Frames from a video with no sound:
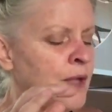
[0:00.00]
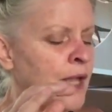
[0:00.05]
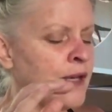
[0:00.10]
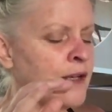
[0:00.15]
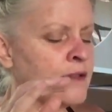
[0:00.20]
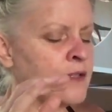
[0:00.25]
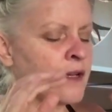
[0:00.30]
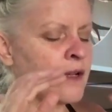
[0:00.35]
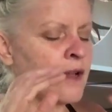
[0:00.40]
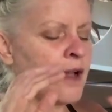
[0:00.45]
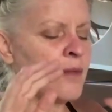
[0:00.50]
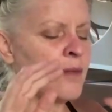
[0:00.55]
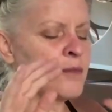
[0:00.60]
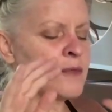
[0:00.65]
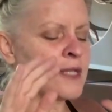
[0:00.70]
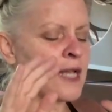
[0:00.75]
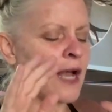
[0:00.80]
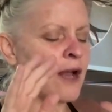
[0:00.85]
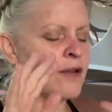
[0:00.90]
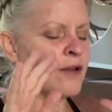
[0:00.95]
And as it
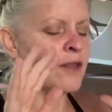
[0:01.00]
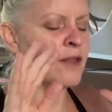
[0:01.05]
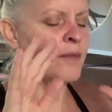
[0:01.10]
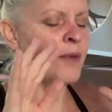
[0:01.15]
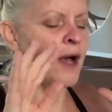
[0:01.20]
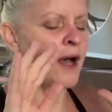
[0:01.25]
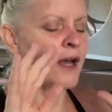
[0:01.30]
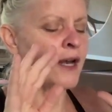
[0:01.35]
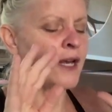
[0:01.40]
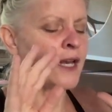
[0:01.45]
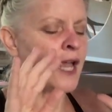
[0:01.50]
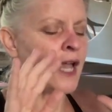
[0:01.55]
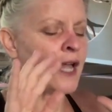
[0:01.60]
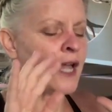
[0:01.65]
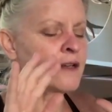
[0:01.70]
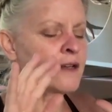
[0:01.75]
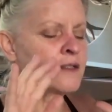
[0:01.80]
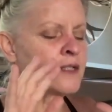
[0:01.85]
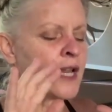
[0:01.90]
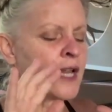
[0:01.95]
comes out of the body,
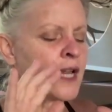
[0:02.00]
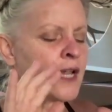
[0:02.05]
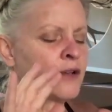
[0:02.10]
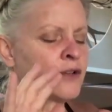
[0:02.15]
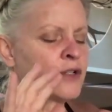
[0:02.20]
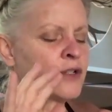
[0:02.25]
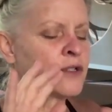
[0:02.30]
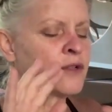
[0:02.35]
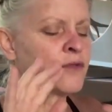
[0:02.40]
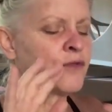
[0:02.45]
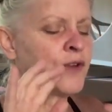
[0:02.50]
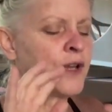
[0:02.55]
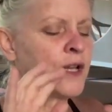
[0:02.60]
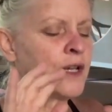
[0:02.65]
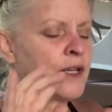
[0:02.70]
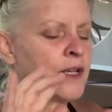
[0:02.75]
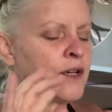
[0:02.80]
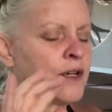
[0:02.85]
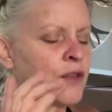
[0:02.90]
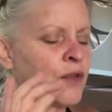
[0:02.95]
exhale, just
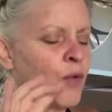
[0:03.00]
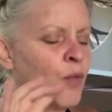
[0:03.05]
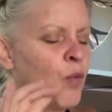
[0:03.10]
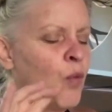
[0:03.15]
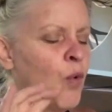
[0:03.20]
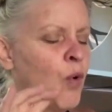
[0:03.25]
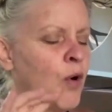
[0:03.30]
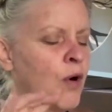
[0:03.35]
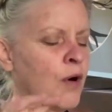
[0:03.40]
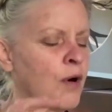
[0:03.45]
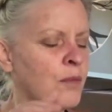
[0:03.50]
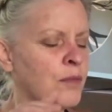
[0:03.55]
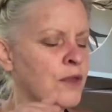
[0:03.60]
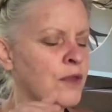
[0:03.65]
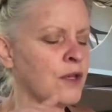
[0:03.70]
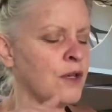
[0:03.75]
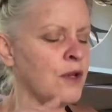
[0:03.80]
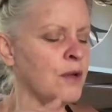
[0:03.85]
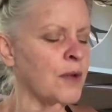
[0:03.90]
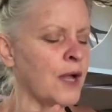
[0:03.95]
feel into the warmth.
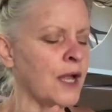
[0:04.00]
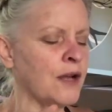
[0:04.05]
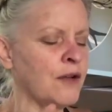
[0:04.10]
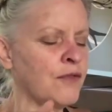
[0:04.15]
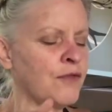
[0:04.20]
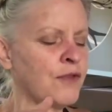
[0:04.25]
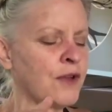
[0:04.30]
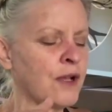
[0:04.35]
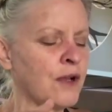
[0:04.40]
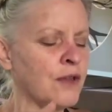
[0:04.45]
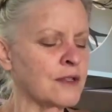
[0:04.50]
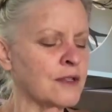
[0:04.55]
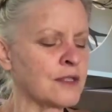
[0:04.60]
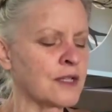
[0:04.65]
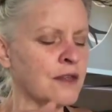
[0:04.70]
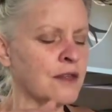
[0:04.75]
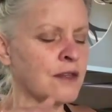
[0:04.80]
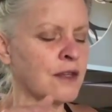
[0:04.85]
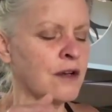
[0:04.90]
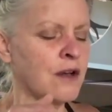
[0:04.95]
And you might feel
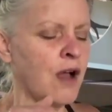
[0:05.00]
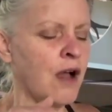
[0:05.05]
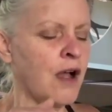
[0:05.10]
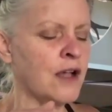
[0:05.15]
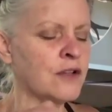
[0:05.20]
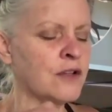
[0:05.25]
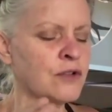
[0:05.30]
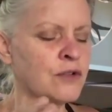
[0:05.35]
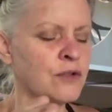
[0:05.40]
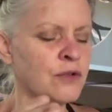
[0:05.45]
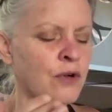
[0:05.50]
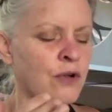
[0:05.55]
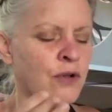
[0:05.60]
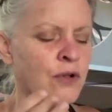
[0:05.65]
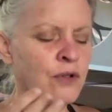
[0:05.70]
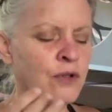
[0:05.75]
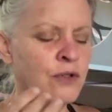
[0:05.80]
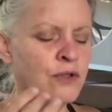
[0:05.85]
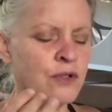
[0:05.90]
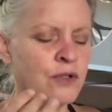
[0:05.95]
this at the
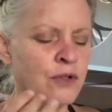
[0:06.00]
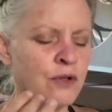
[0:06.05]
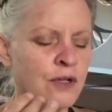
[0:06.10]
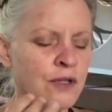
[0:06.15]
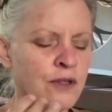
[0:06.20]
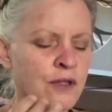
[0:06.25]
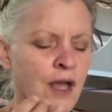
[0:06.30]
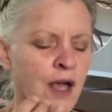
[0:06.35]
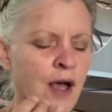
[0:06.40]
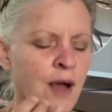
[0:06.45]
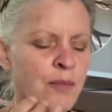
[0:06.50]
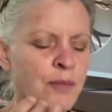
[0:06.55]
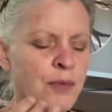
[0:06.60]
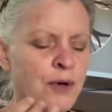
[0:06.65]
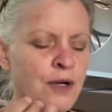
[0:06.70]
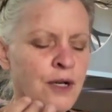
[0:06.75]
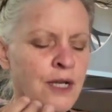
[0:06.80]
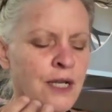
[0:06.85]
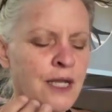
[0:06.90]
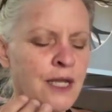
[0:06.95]
nostrils or at the
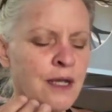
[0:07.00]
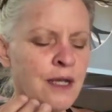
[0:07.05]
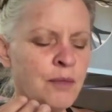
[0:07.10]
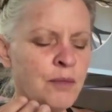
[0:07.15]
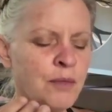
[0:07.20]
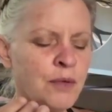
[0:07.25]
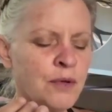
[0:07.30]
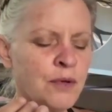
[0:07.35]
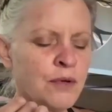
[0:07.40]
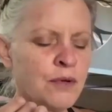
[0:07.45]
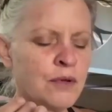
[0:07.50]
upper lip.